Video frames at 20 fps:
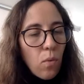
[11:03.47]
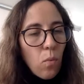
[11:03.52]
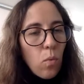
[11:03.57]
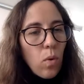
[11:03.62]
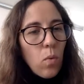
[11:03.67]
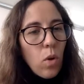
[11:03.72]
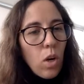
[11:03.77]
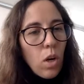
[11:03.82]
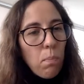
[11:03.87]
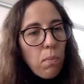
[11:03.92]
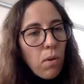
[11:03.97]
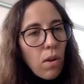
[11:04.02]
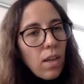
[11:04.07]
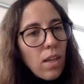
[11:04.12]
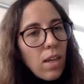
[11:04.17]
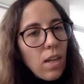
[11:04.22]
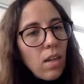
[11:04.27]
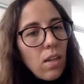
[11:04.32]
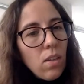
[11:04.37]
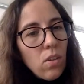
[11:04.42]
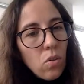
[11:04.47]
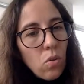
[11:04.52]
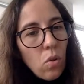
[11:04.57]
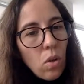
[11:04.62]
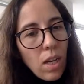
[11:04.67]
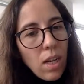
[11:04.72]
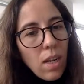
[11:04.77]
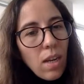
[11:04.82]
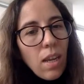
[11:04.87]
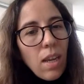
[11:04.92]
We want to plug it into the
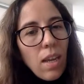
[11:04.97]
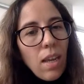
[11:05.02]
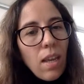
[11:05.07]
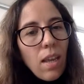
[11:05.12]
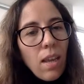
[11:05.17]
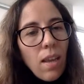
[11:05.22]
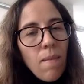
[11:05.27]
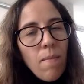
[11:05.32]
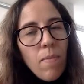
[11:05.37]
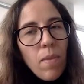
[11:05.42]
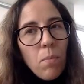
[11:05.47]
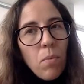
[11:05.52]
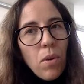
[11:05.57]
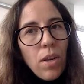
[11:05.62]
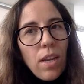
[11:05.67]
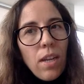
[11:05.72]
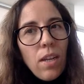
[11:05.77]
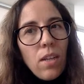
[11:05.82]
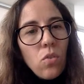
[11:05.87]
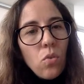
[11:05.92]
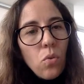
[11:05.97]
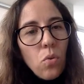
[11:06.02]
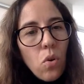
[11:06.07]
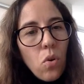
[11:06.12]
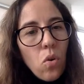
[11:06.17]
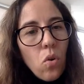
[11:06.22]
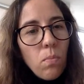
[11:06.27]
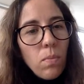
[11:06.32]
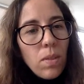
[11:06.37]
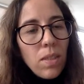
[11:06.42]
clinic, bring it into a
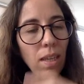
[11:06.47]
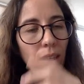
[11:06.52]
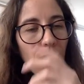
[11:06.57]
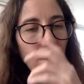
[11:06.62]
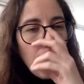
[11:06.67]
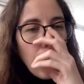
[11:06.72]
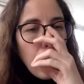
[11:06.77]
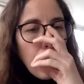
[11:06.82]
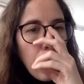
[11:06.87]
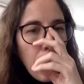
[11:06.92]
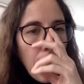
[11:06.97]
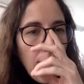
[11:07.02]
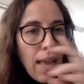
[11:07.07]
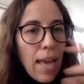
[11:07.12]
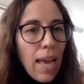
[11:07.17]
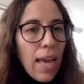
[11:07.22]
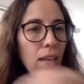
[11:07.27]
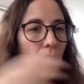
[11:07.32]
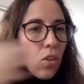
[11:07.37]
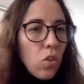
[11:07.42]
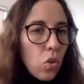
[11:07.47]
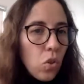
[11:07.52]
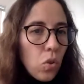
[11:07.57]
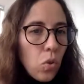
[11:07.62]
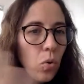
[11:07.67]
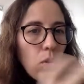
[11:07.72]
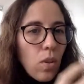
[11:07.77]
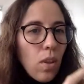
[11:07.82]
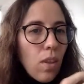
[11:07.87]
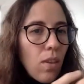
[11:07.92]
home setting, and
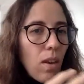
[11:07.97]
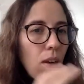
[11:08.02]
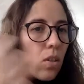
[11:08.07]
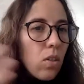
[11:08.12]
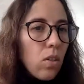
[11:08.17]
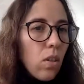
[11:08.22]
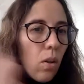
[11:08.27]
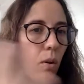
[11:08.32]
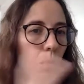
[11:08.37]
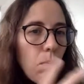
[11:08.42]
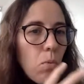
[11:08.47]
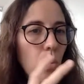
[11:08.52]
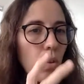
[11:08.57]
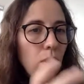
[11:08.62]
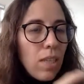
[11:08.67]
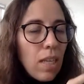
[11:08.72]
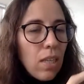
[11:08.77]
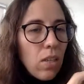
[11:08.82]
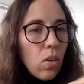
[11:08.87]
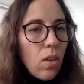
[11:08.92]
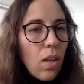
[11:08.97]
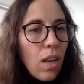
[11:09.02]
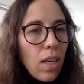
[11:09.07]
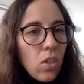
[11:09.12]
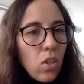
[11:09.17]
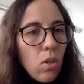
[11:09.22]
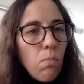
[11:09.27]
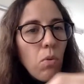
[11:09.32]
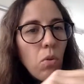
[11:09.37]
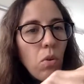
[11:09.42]
ensure that there's a lot more data
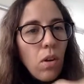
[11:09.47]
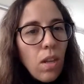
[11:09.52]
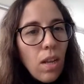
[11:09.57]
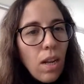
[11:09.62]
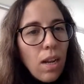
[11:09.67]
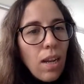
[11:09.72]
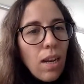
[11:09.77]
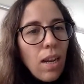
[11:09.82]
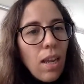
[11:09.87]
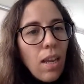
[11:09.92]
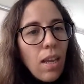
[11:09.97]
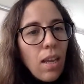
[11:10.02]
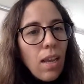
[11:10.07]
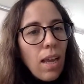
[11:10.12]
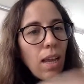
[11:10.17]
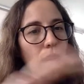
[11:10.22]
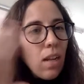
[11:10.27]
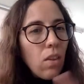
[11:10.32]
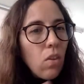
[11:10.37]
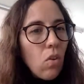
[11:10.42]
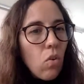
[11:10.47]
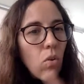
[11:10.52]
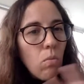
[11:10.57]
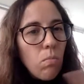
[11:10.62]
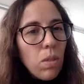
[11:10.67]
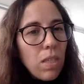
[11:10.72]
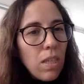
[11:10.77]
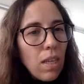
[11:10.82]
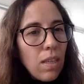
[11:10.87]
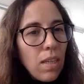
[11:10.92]
collection both in the clinic and in the home
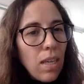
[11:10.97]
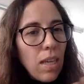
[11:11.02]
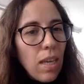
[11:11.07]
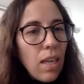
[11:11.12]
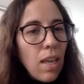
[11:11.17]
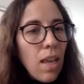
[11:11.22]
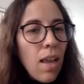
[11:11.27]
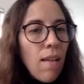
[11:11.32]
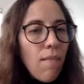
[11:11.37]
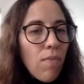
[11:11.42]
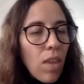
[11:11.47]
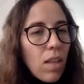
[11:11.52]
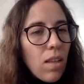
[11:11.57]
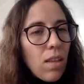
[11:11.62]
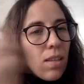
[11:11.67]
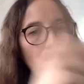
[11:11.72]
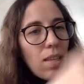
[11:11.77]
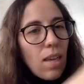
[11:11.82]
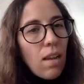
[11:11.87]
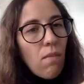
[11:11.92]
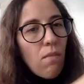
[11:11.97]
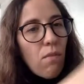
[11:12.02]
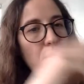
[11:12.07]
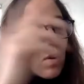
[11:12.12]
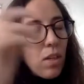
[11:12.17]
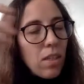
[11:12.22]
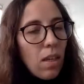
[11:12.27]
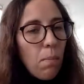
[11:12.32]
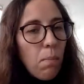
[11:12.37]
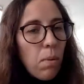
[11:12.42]
setting that is then, for
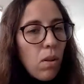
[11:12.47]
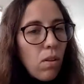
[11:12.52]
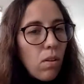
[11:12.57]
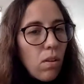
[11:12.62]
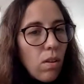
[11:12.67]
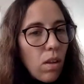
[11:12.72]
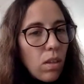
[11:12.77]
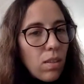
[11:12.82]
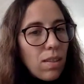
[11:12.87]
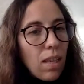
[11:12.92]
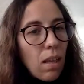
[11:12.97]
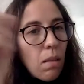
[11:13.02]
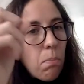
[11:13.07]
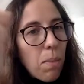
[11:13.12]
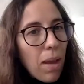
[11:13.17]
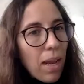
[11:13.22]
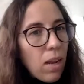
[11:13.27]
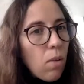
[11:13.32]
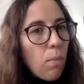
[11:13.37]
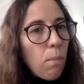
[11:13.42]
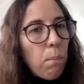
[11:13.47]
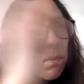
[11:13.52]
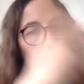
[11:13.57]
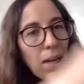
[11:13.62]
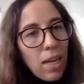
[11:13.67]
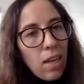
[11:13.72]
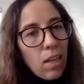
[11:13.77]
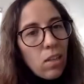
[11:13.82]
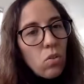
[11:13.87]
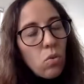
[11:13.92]
example, sent back
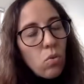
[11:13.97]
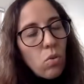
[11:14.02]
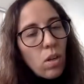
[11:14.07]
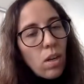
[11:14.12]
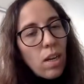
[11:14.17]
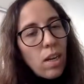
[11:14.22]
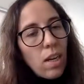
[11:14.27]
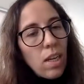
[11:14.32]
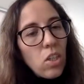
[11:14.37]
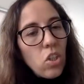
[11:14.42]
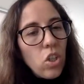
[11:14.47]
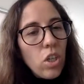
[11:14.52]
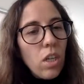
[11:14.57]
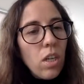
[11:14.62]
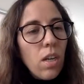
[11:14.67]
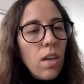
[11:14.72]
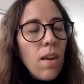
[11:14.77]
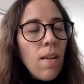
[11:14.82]
completely to the clinician